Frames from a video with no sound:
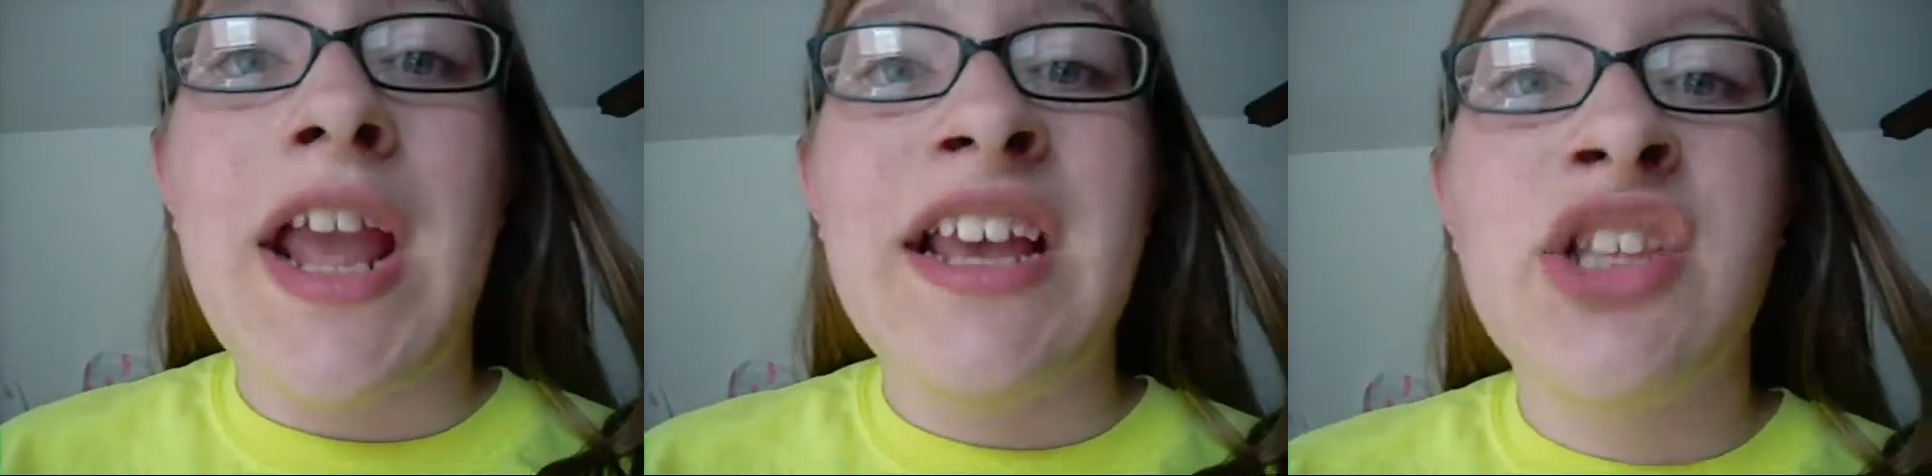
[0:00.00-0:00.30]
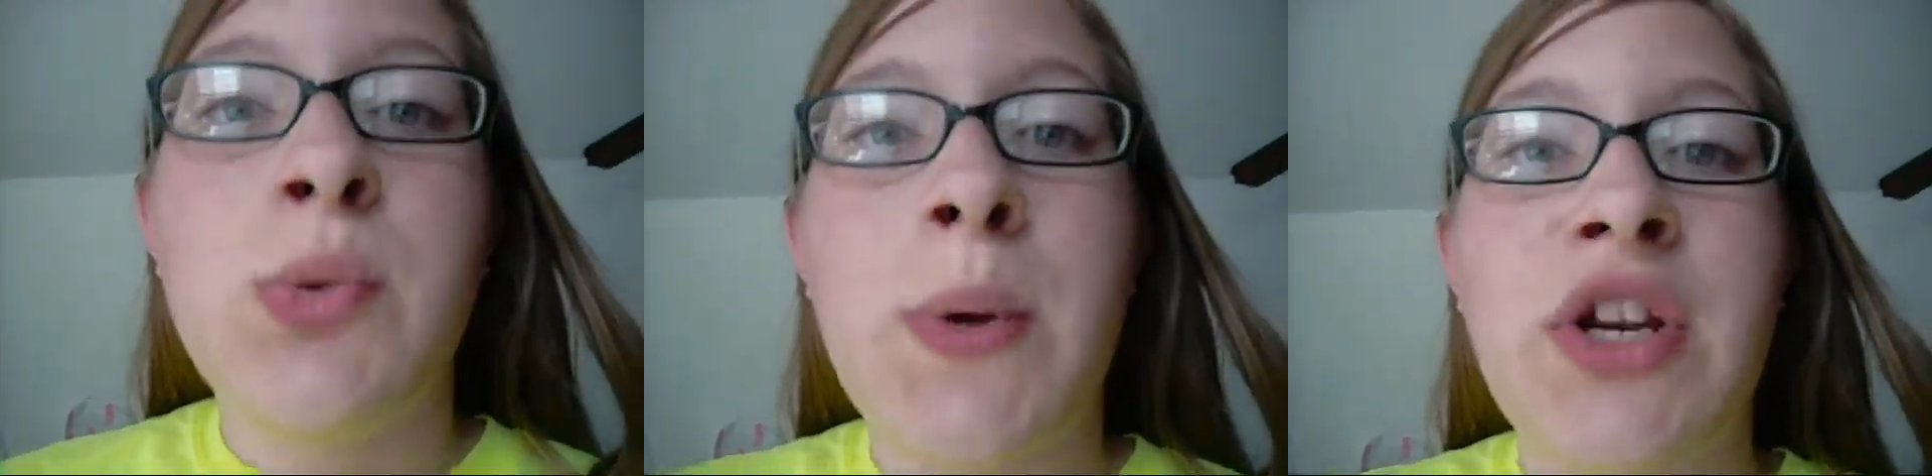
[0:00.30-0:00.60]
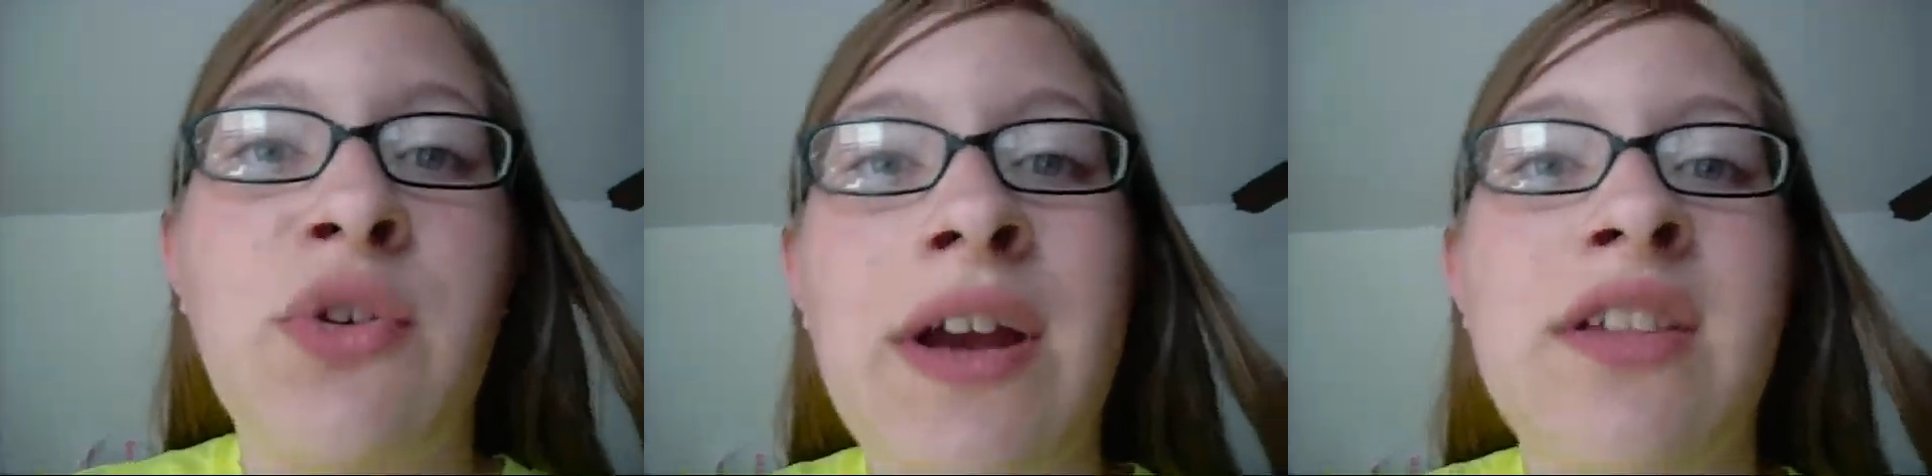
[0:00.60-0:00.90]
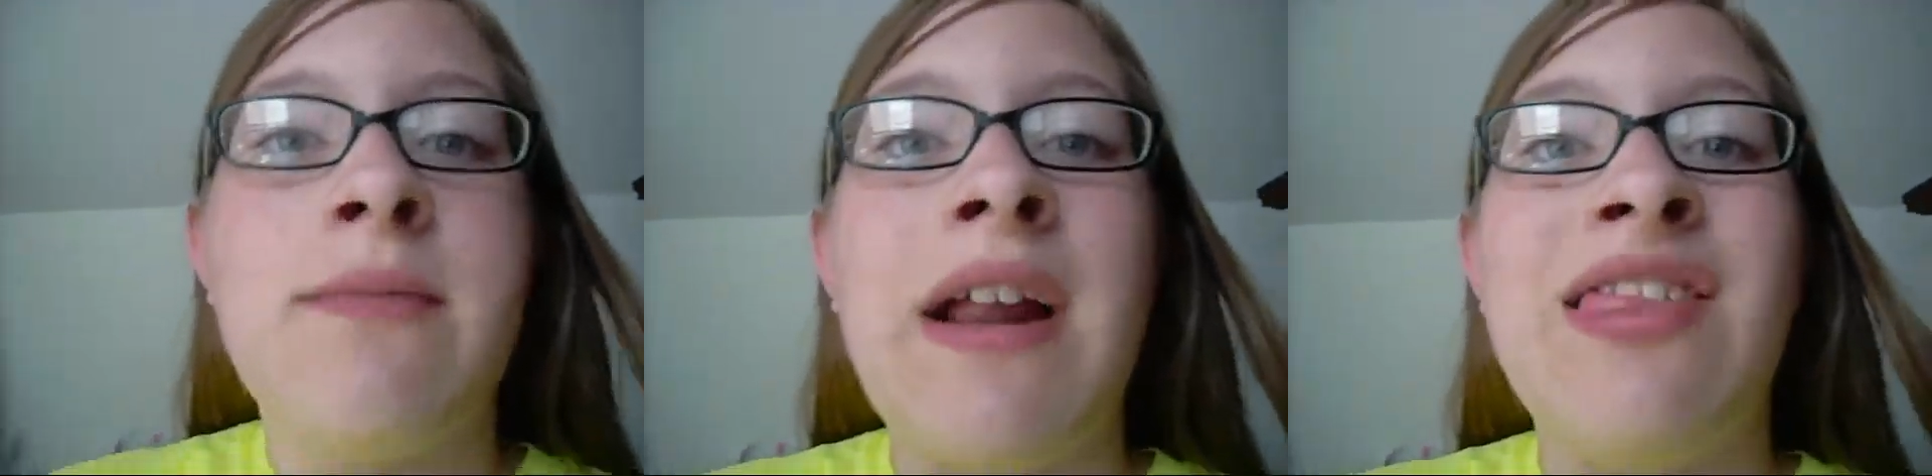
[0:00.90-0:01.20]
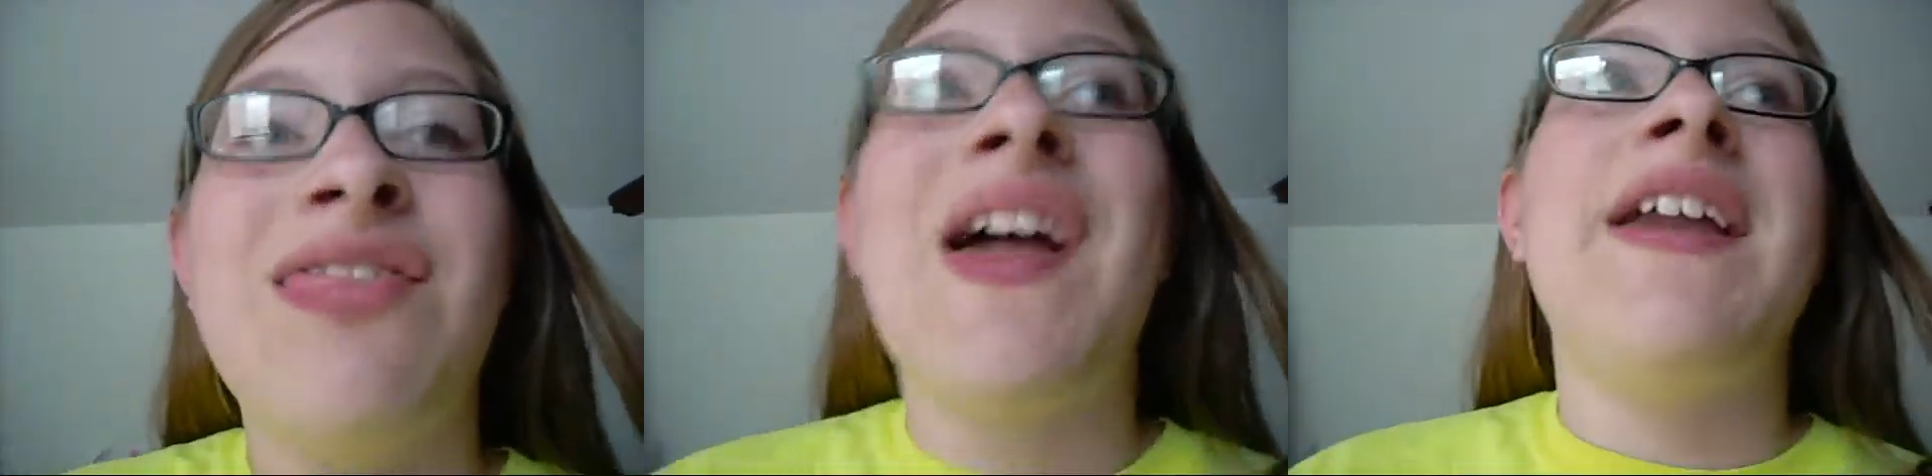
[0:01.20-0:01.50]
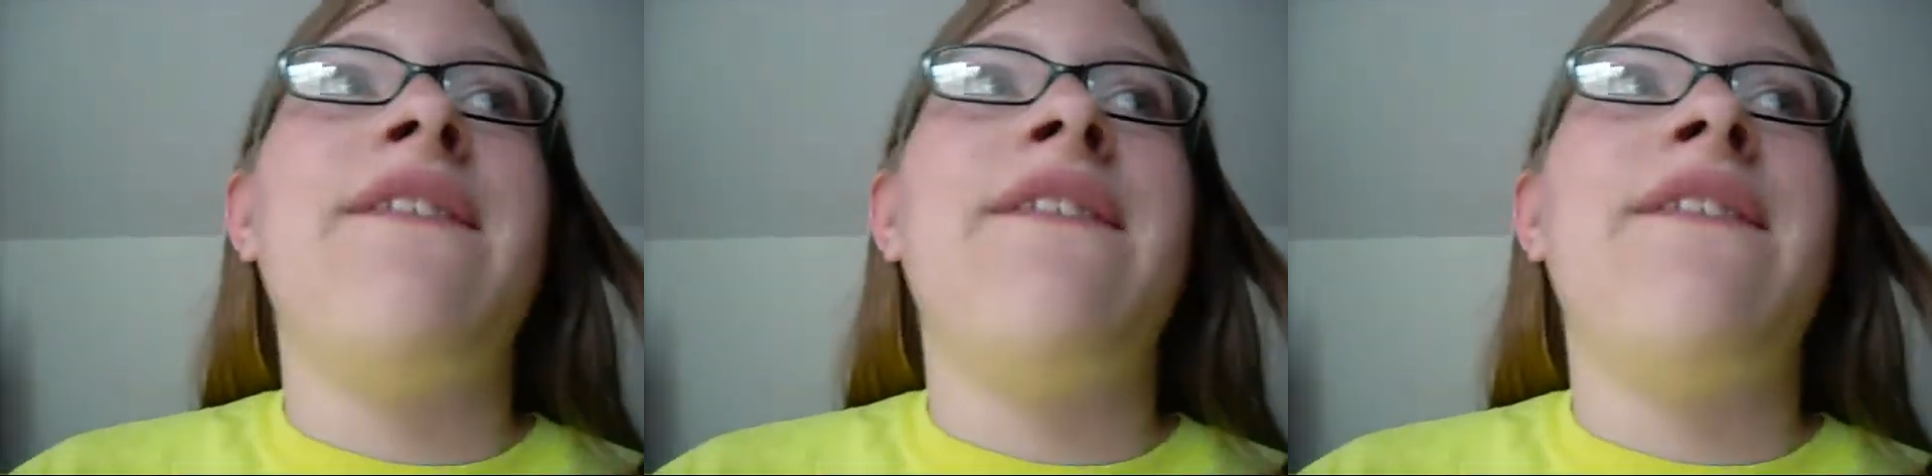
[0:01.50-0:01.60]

I swear, you guys are my life.